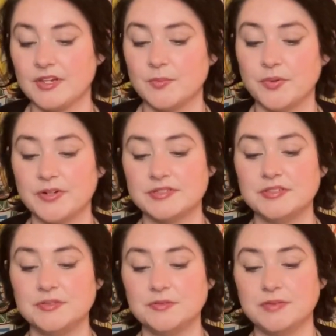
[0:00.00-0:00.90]
Book
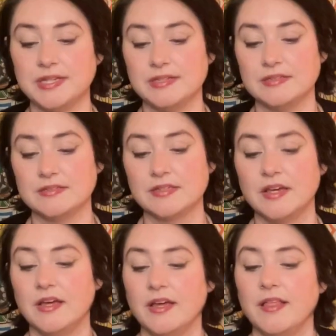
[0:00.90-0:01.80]
2 is
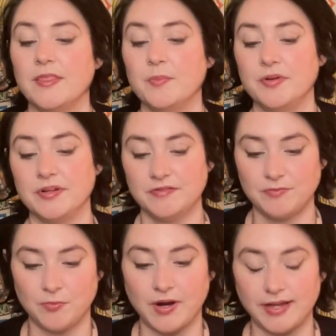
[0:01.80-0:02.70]
the Book
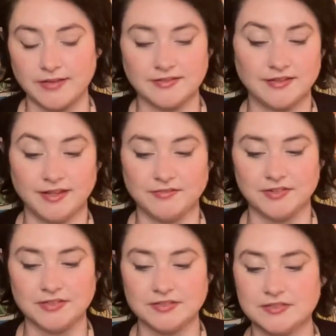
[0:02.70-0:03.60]
of Wild
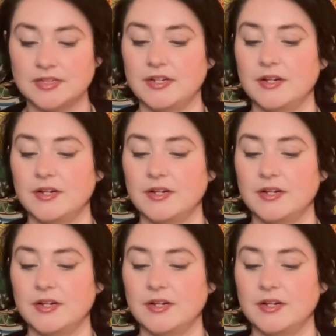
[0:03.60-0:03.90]
Lovers,